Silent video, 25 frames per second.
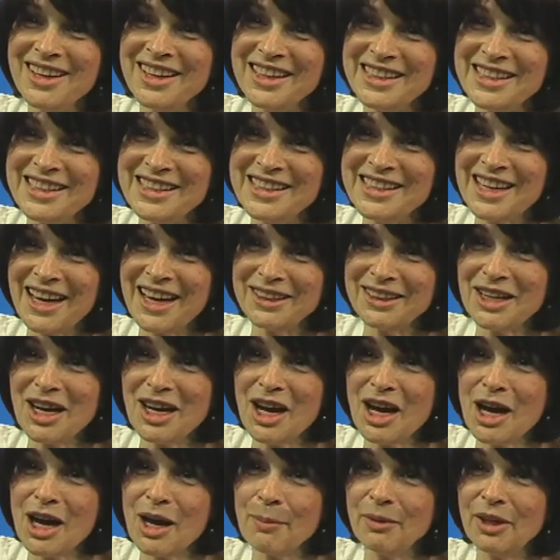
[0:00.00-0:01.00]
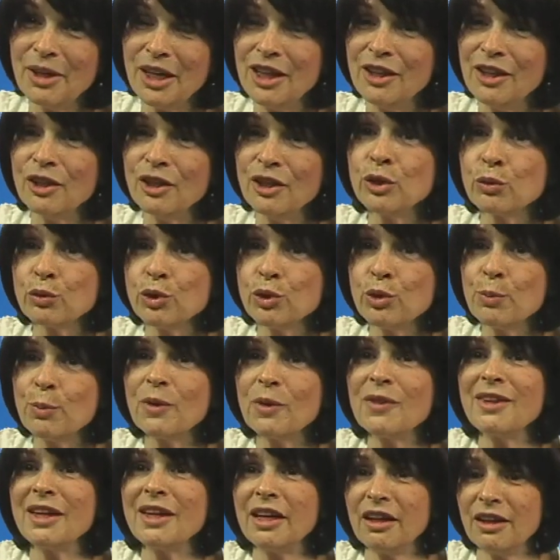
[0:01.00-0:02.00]
healthin.com in the group
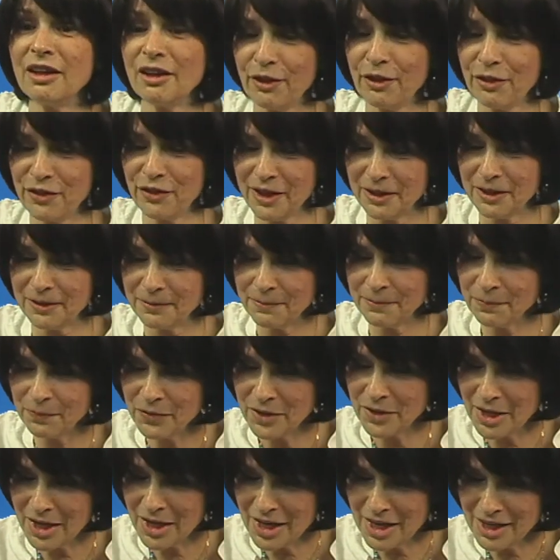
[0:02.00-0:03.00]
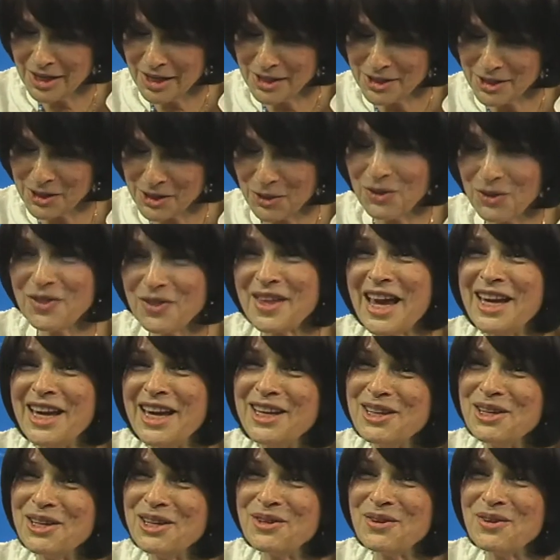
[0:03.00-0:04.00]
The Health Inn. So
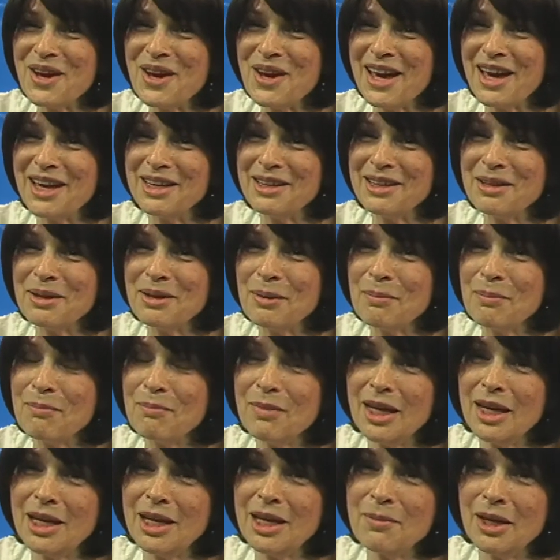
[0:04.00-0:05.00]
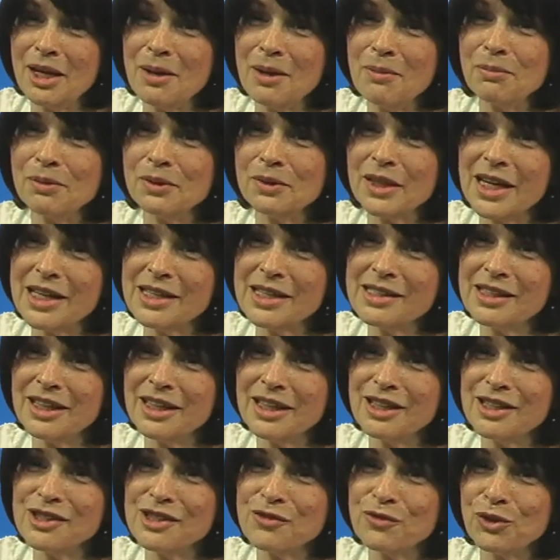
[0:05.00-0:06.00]
thank you and many, many
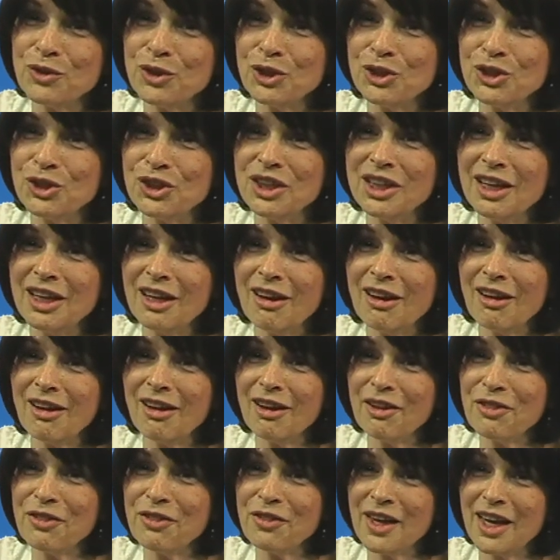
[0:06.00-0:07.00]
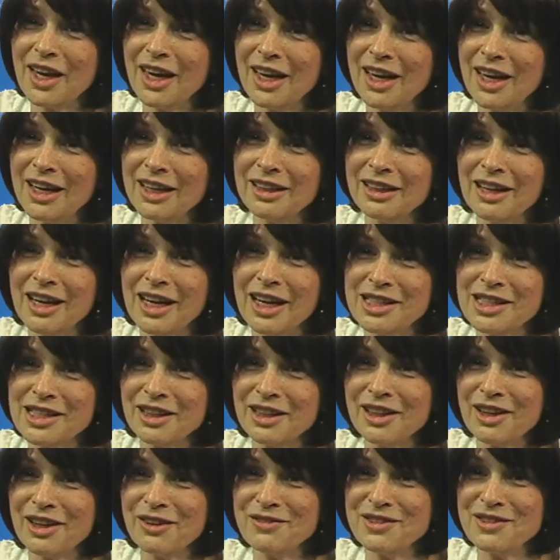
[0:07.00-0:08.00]
blessings for good health and lots
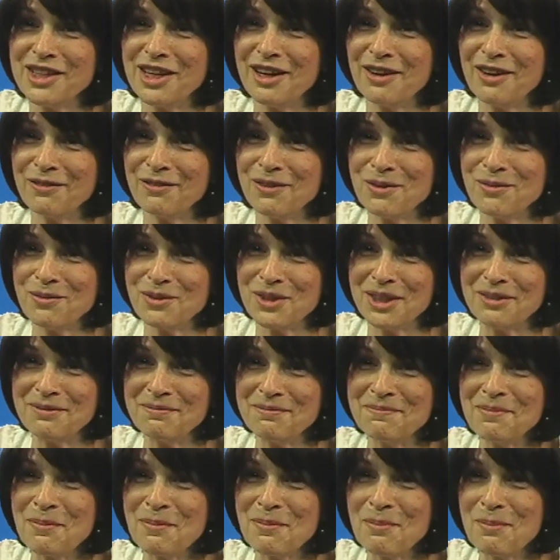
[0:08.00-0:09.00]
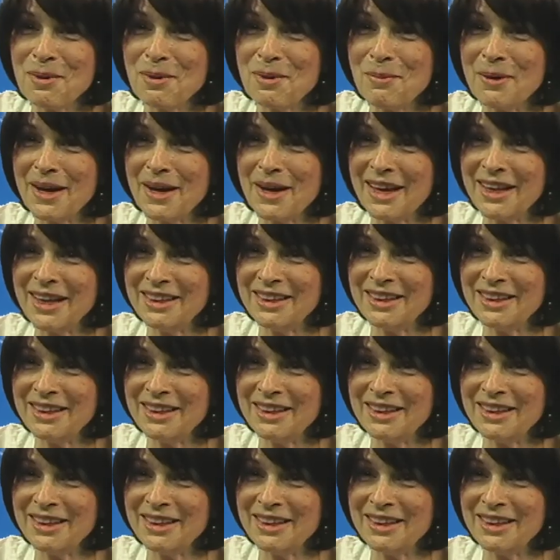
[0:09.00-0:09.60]
of love to everyone. Bye bye.